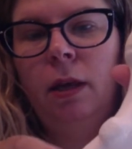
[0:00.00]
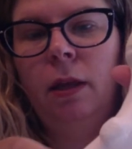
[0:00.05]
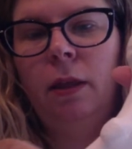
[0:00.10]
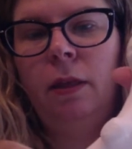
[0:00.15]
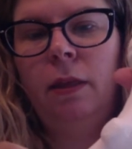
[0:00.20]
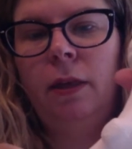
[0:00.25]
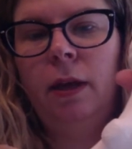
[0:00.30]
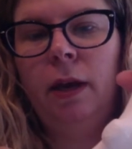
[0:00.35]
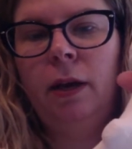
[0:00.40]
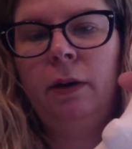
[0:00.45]

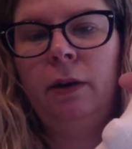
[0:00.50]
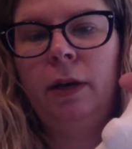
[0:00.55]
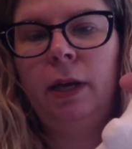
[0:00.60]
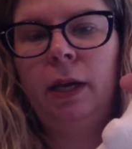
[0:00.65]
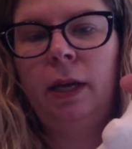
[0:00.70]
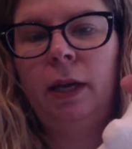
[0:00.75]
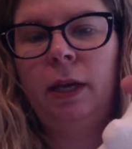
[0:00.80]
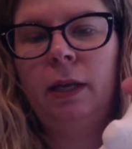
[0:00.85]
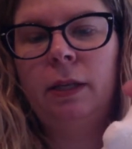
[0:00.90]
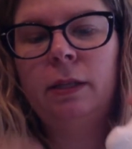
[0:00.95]
There
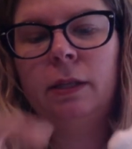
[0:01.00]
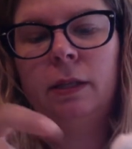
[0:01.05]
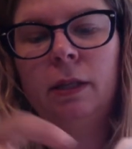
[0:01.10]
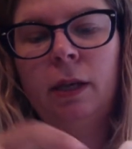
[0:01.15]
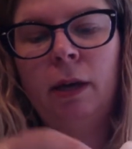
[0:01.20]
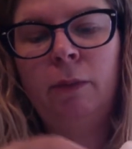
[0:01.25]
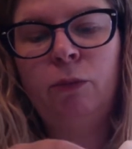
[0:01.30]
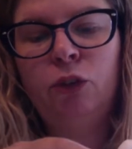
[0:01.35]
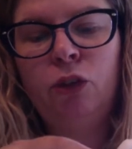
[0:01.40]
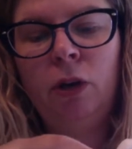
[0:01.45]
is,
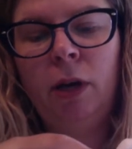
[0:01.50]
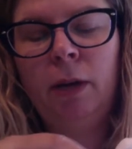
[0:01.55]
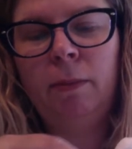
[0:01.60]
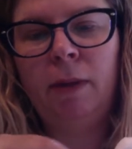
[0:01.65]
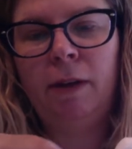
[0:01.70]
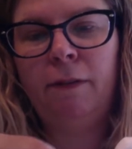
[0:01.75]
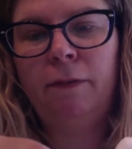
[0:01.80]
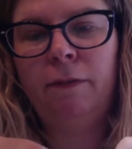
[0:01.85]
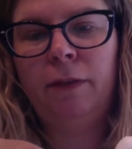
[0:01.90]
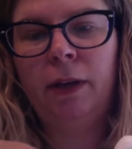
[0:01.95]
I'm drawing
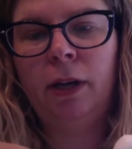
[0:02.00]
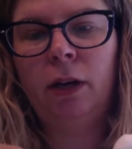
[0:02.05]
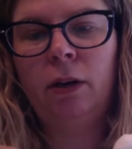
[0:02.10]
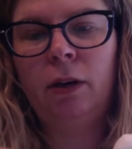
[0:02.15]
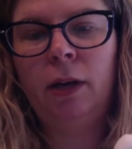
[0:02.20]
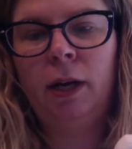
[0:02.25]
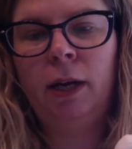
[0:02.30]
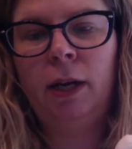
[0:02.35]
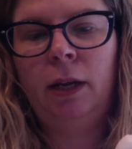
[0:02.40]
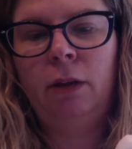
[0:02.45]
my
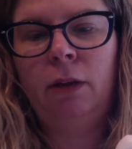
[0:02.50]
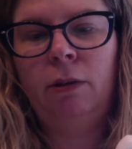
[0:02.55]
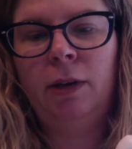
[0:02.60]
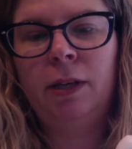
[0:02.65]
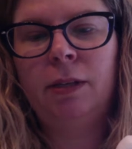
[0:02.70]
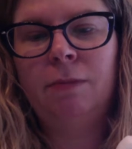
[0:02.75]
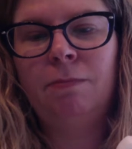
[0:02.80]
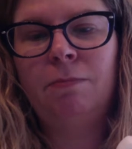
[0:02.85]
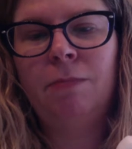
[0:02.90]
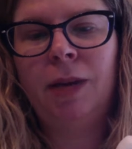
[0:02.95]
finger on it. You
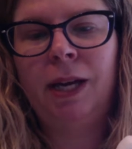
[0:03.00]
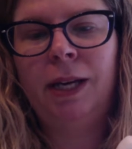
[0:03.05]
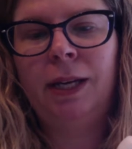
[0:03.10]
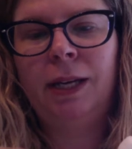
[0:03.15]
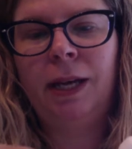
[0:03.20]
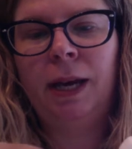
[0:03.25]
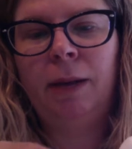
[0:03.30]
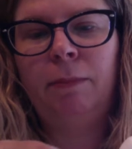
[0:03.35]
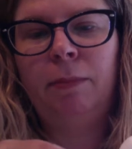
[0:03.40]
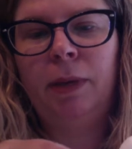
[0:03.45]
guys might
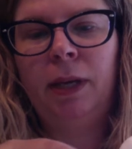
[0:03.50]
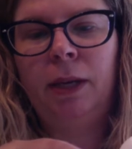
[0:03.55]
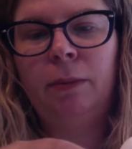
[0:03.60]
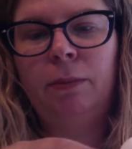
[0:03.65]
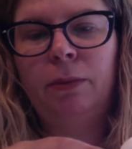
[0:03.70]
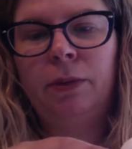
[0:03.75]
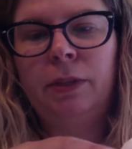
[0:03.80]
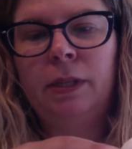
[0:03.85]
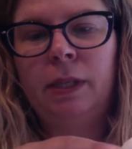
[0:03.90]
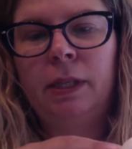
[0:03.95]
not be
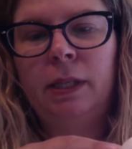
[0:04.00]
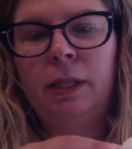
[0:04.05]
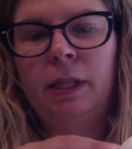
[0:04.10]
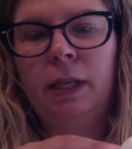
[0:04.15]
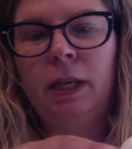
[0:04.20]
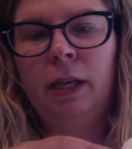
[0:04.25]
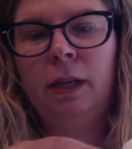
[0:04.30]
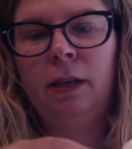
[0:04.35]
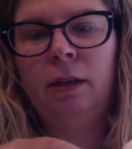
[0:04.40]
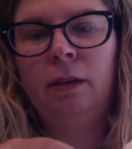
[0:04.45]
able to
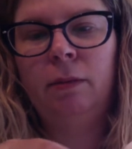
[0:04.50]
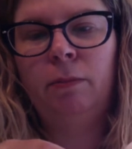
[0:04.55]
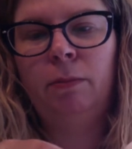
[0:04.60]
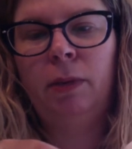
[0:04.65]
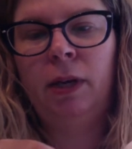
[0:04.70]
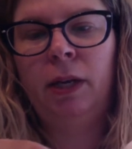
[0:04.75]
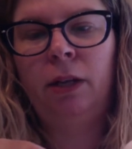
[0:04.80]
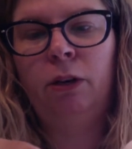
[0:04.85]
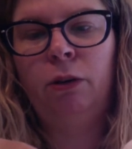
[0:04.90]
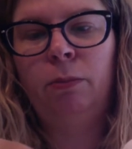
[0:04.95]
see it,
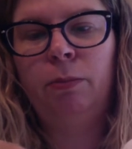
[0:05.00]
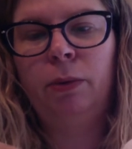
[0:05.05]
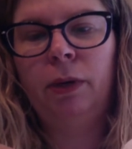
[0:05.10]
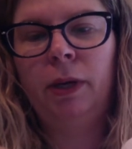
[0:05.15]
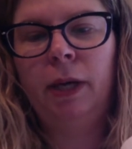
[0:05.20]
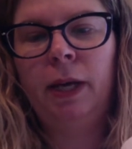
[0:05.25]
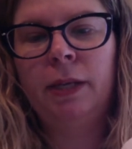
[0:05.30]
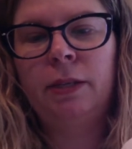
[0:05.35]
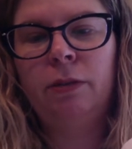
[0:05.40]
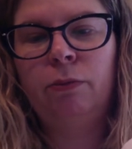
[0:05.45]
but your book
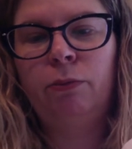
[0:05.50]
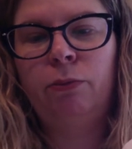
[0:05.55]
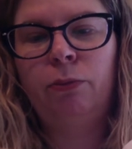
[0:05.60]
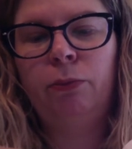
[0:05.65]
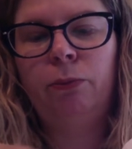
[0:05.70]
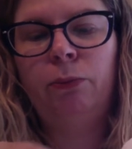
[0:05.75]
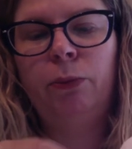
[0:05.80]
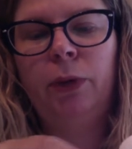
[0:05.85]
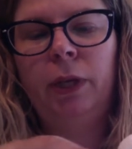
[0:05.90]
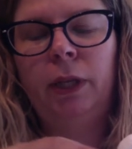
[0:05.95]
has a
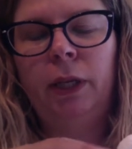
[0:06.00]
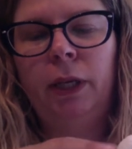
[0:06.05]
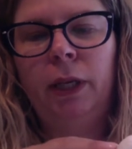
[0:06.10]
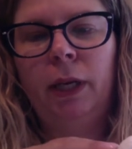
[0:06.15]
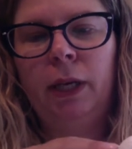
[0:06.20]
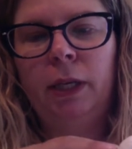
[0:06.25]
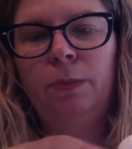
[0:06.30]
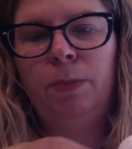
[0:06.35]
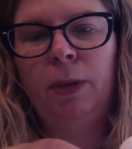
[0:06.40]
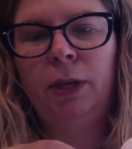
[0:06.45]
really
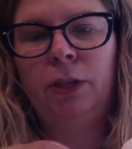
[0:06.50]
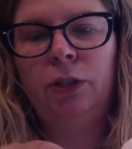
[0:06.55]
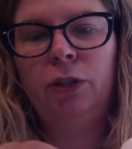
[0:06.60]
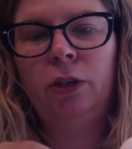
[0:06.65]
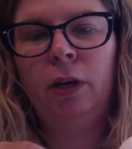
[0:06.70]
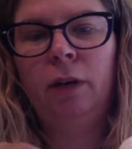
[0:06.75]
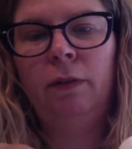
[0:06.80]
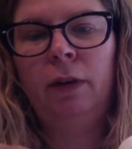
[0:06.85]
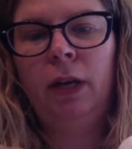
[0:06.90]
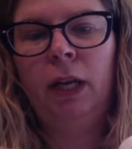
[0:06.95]
nice
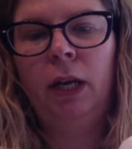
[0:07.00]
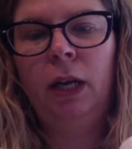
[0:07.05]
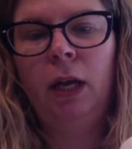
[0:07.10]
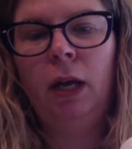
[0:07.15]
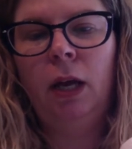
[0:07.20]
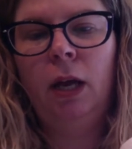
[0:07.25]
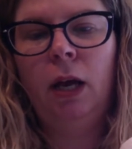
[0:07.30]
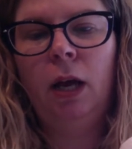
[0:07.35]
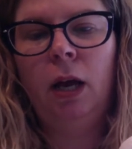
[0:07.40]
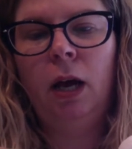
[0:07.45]
picture of it.
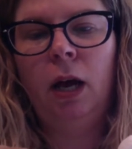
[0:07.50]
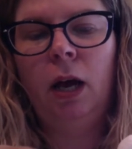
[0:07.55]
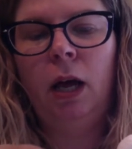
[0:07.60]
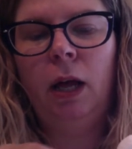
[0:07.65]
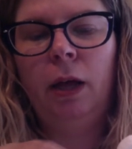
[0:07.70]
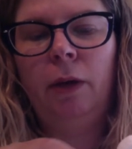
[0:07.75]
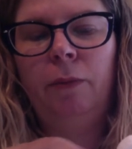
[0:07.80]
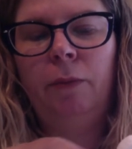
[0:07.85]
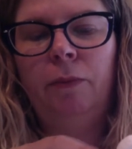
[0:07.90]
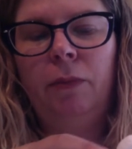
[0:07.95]

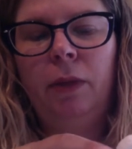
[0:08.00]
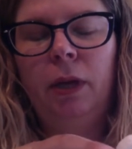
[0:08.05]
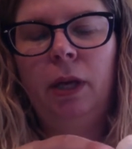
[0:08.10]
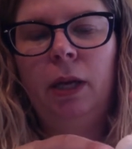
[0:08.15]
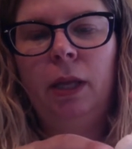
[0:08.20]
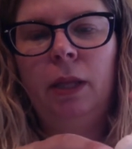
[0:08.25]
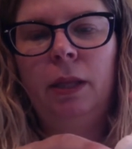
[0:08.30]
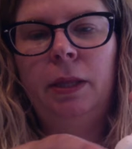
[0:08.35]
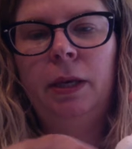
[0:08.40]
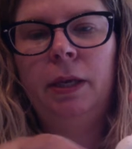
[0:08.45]

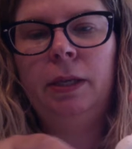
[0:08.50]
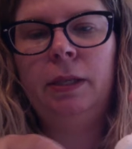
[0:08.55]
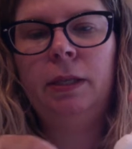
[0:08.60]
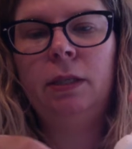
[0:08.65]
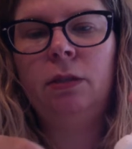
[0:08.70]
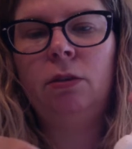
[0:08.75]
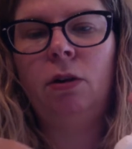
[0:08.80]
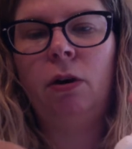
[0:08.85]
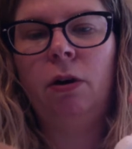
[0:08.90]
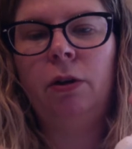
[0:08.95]
This
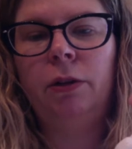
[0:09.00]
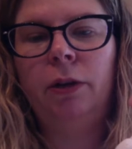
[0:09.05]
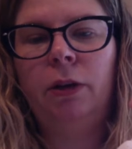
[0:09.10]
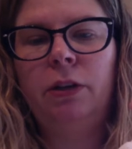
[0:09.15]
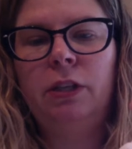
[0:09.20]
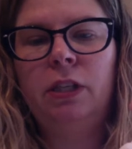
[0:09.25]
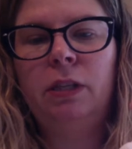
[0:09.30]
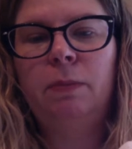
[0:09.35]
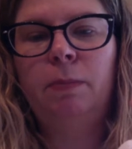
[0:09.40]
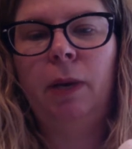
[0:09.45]
is called our
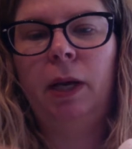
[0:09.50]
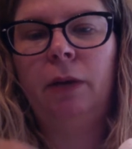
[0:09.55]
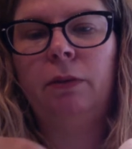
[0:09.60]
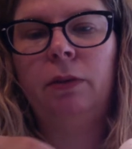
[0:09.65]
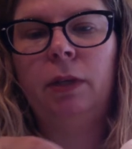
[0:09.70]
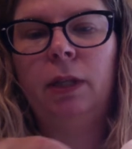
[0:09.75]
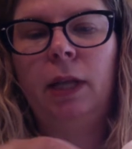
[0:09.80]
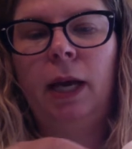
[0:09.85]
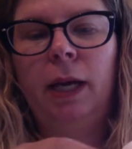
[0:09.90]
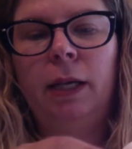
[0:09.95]

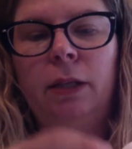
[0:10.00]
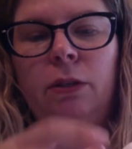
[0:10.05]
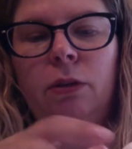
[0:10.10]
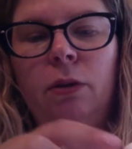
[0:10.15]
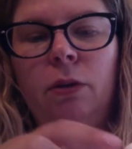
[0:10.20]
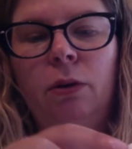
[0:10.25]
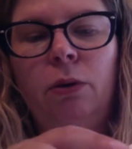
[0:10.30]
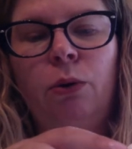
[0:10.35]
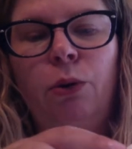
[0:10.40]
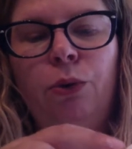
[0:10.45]
spiral line. So
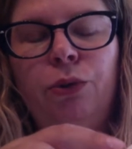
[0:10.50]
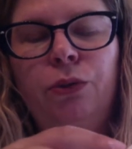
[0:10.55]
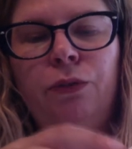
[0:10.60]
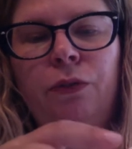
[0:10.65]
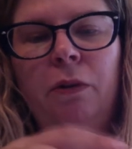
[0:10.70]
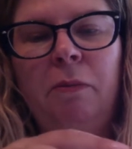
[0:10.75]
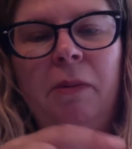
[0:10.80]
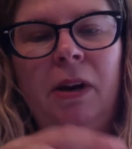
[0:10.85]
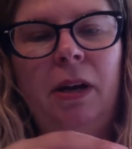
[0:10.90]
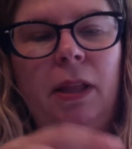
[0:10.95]
it goes
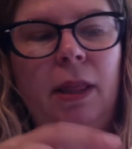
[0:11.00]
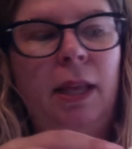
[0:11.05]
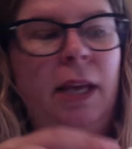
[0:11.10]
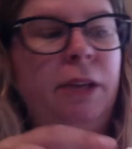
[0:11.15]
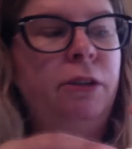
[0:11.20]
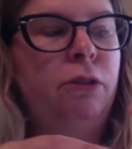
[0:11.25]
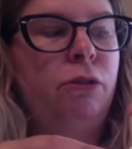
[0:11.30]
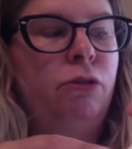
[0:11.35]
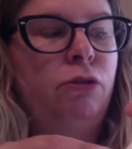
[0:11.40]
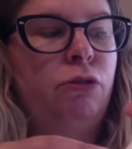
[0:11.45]
from our
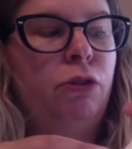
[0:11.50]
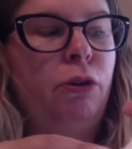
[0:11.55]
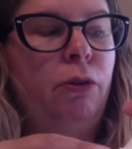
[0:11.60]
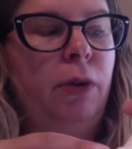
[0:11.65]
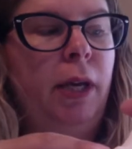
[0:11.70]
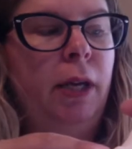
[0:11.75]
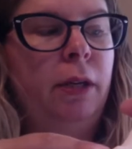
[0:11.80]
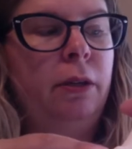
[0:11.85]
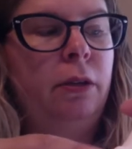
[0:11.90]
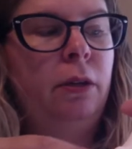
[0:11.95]
lesser
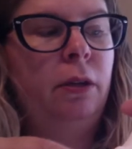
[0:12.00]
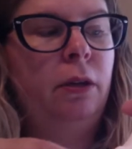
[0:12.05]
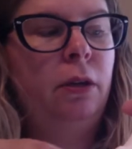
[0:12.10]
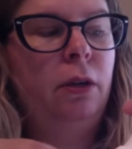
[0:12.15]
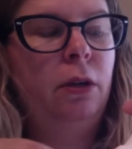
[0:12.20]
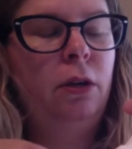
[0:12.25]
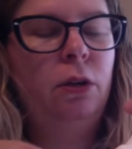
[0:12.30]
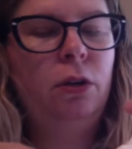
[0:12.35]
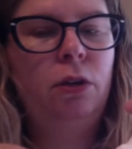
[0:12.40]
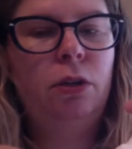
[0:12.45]
trochanter
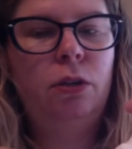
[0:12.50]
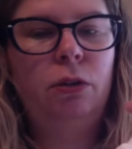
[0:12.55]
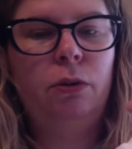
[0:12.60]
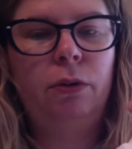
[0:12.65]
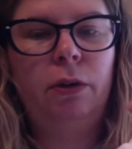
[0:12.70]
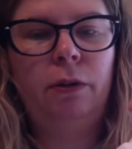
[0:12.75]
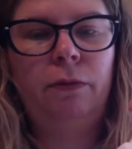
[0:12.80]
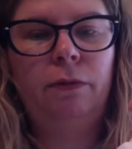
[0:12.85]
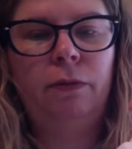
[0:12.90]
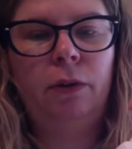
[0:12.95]

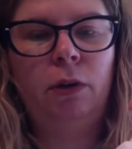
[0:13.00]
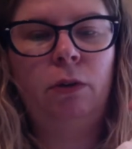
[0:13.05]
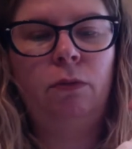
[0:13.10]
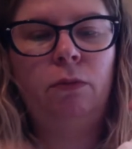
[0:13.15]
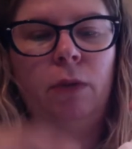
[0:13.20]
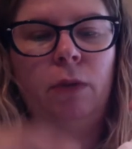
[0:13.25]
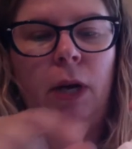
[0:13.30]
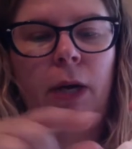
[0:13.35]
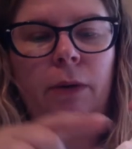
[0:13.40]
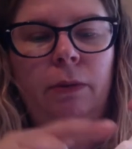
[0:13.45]
sort of
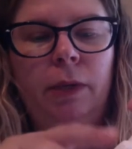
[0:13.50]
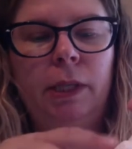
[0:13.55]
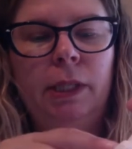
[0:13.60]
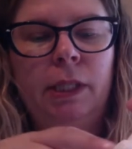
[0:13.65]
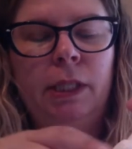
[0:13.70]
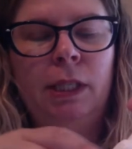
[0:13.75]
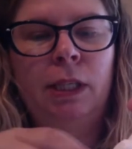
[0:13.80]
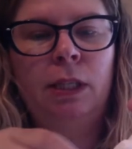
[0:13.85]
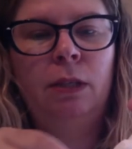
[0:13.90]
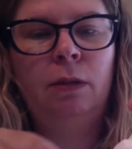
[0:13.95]
around
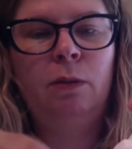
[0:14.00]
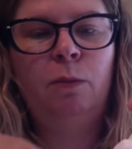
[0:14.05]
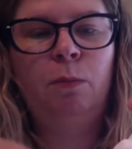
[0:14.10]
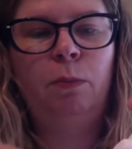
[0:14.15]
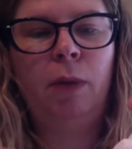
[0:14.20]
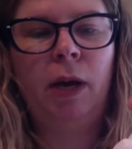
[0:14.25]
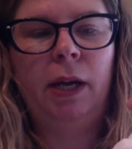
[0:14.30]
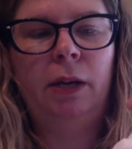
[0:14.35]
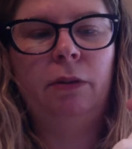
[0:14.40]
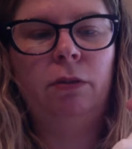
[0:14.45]
its
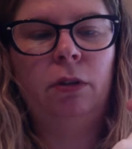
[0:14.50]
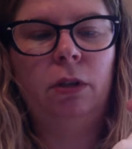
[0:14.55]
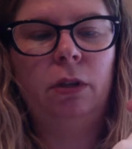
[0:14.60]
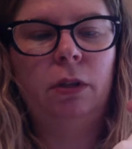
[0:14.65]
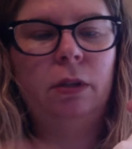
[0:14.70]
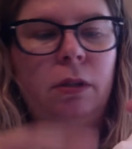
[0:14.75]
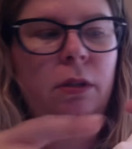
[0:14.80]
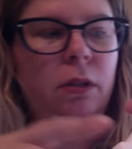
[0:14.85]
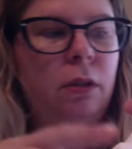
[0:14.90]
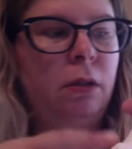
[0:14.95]
spirals.